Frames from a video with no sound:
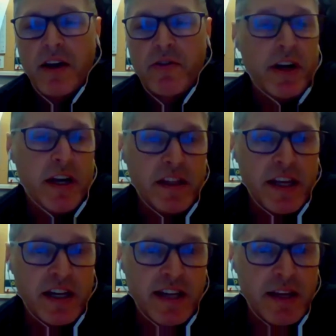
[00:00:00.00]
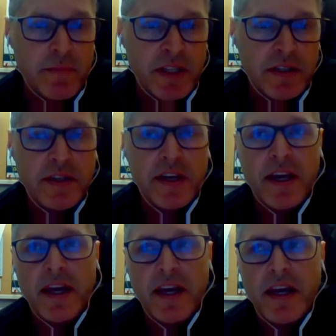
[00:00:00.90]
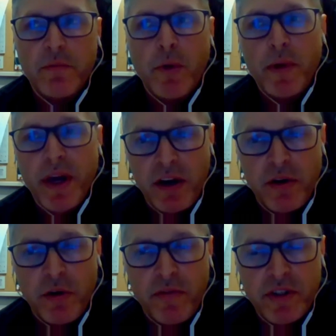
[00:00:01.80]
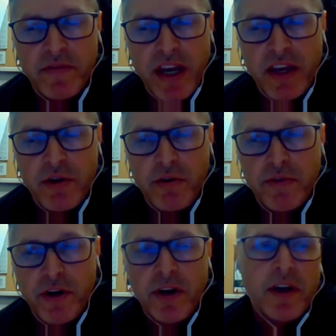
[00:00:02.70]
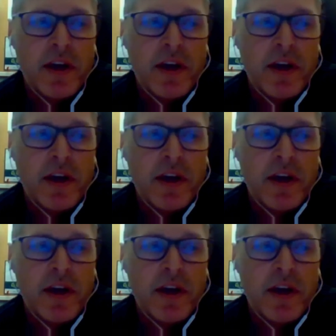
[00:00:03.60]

creating the excitement. And when we got it over to Vancouver,